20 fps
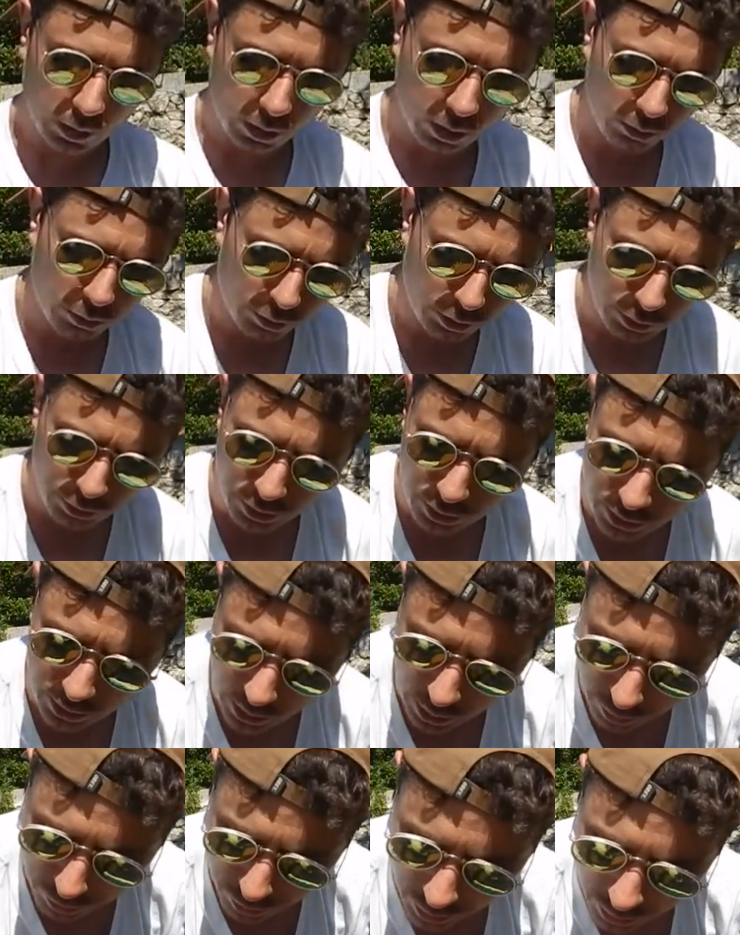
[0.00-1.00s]
Fifi's
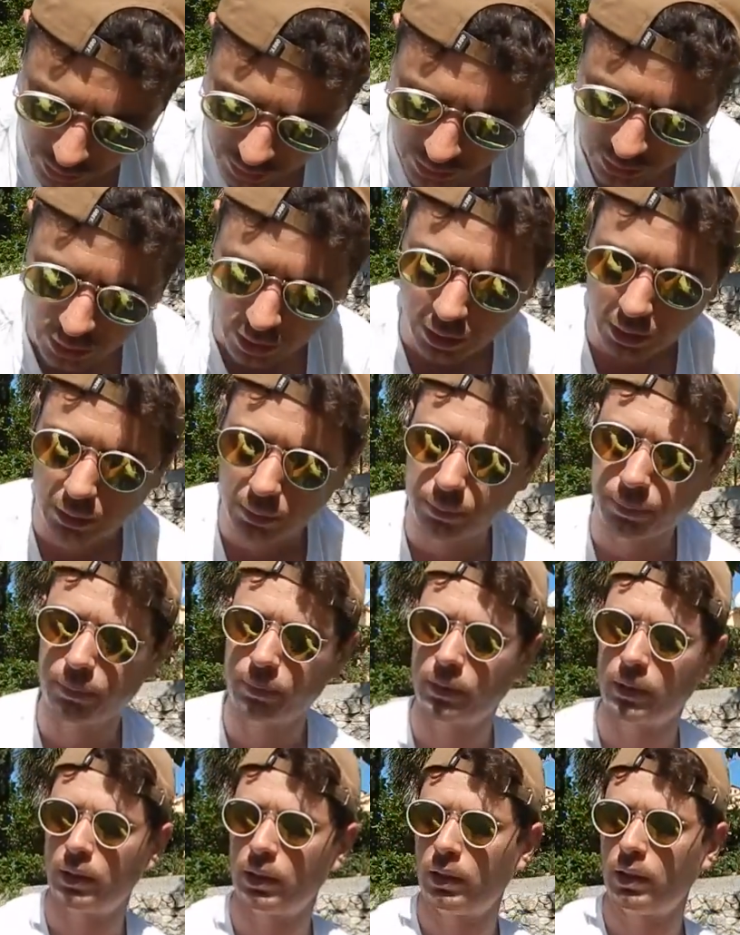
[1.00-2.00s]
loving the sun.
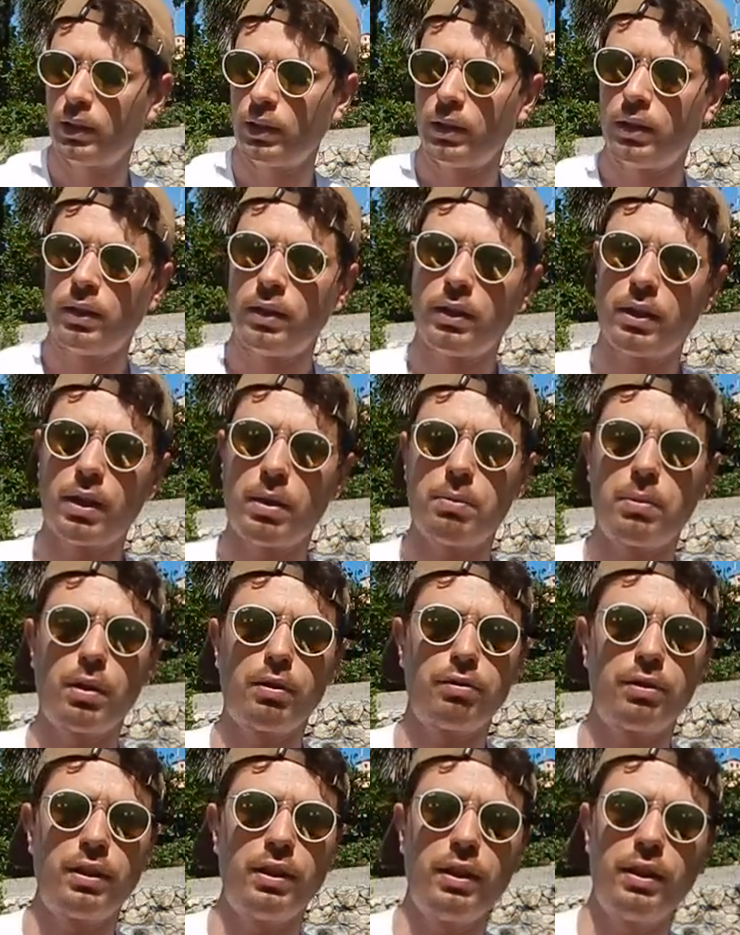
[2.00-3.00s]
I'm
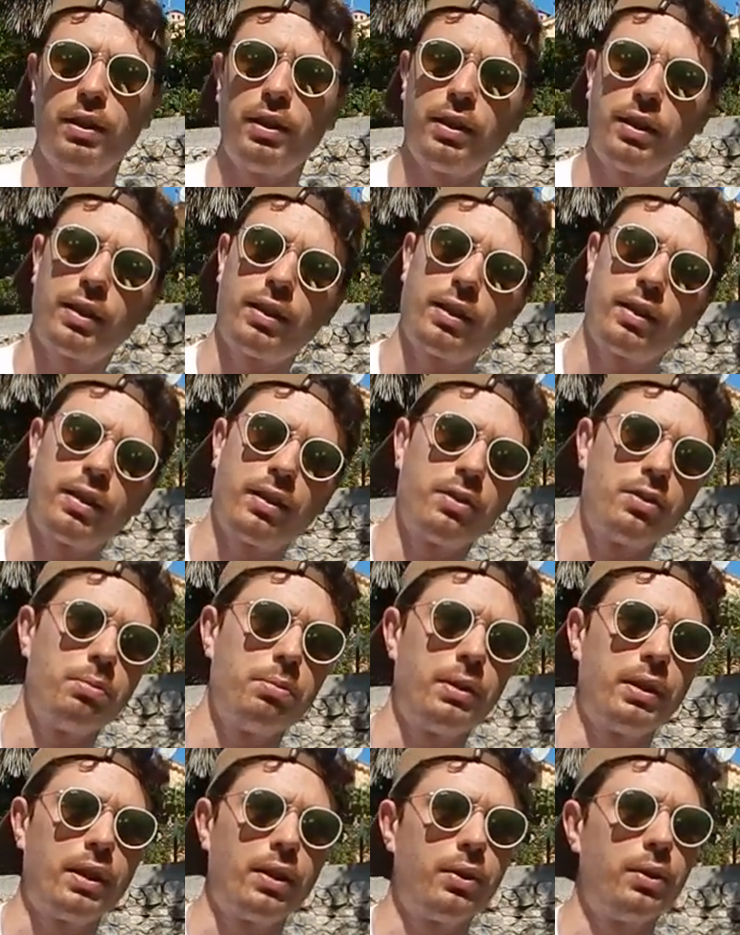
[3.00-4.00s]
loving it here again, to
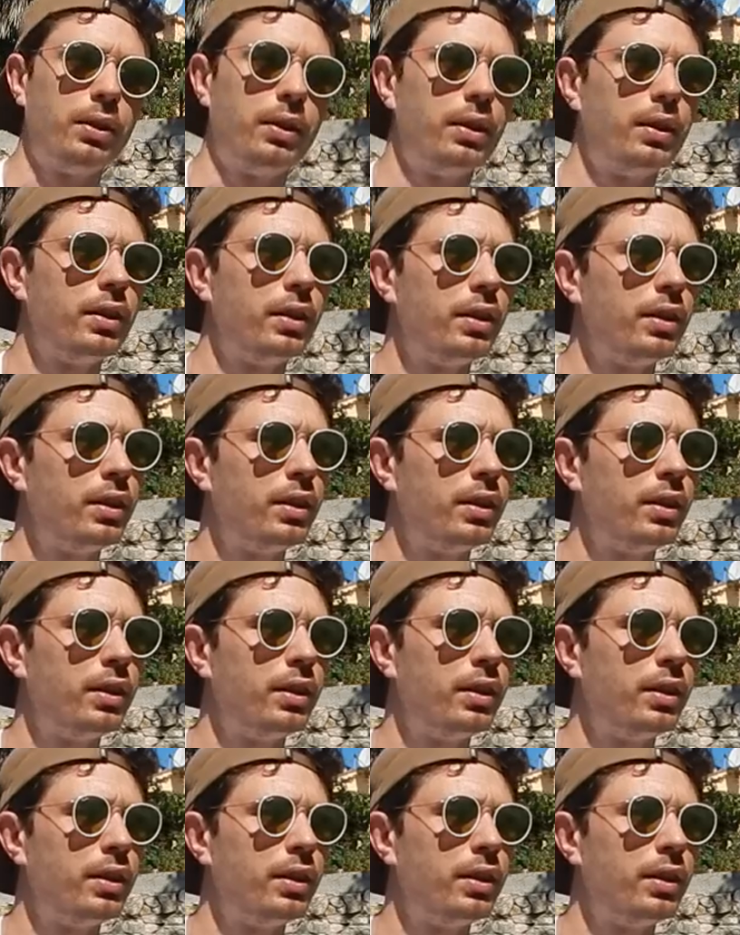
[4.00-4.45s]
be out here.